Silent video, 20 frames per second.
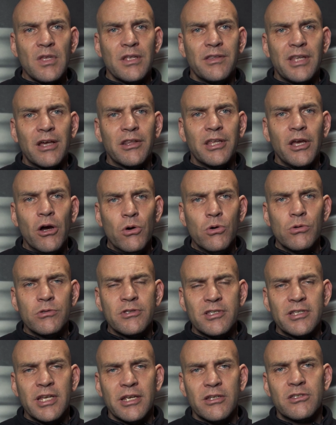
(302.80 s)
Now the old
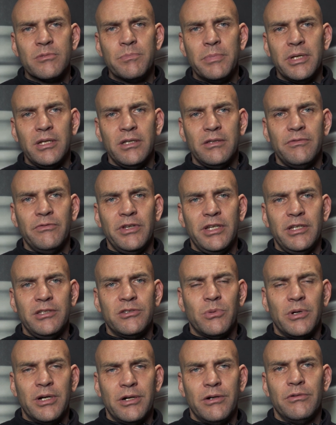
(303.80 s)
6-speed
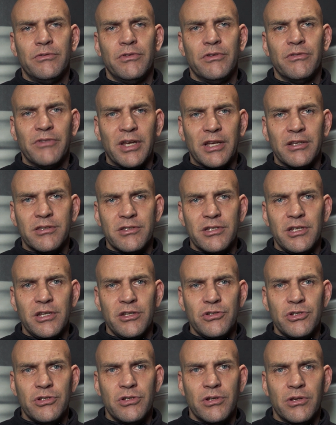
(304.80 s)
V12
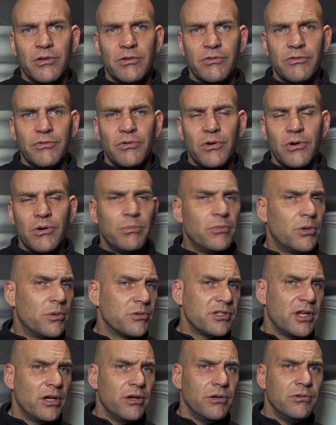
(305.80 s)
Vantage from, what
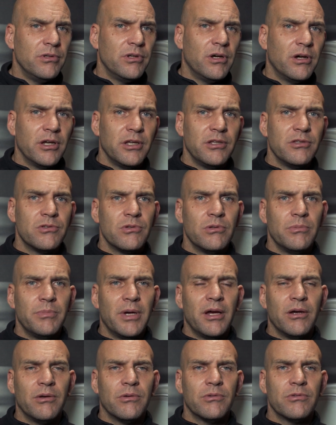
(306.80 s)
was it, 09 to
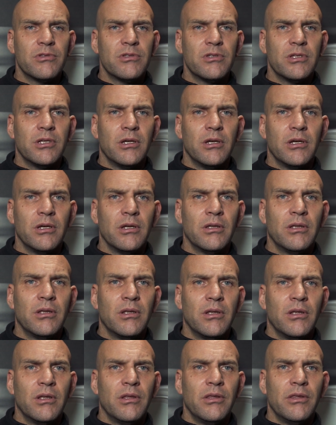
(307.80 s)
about
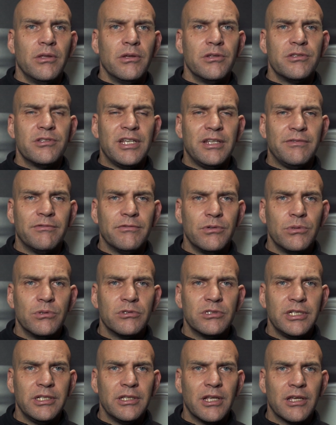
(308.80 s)
13,
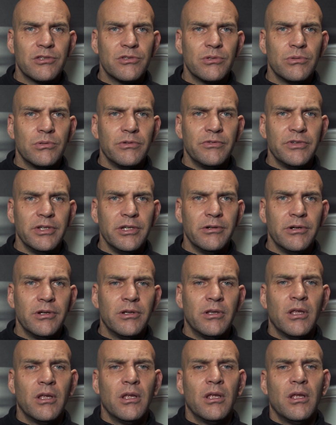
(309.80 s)
14, that sort of era.
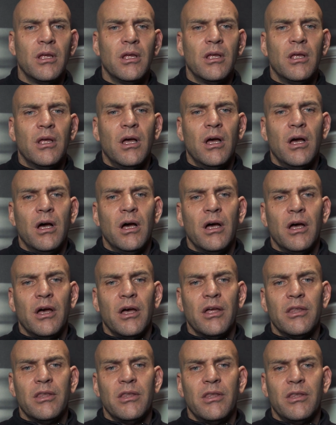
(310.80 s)

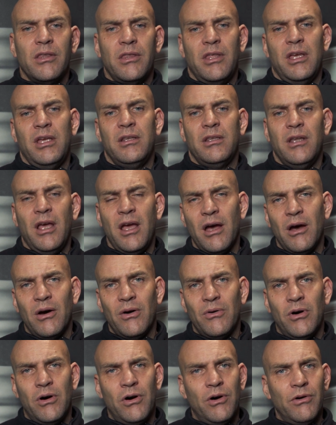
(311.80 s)
They're
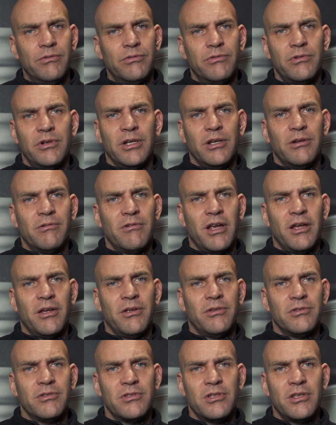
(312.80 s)
now hovering
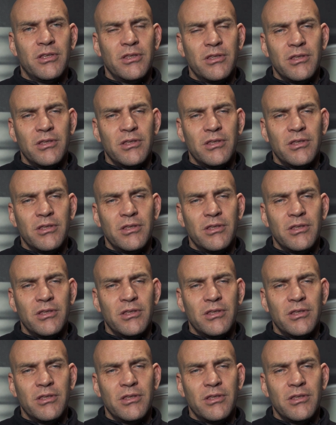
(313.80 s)
around